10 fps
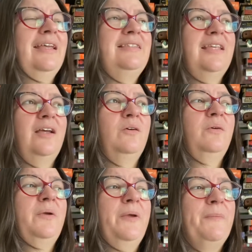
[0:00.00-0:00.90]
so
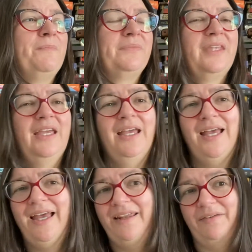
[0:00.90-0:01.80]

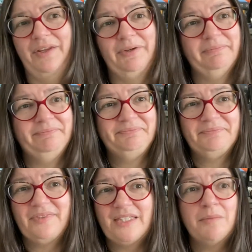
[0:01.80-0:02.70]
I don't know.
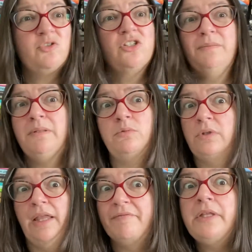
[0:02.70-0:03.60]
So I'm sure some people would
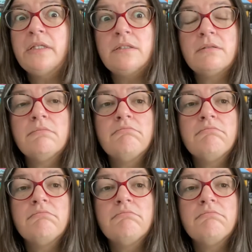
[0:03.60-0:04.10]
love this.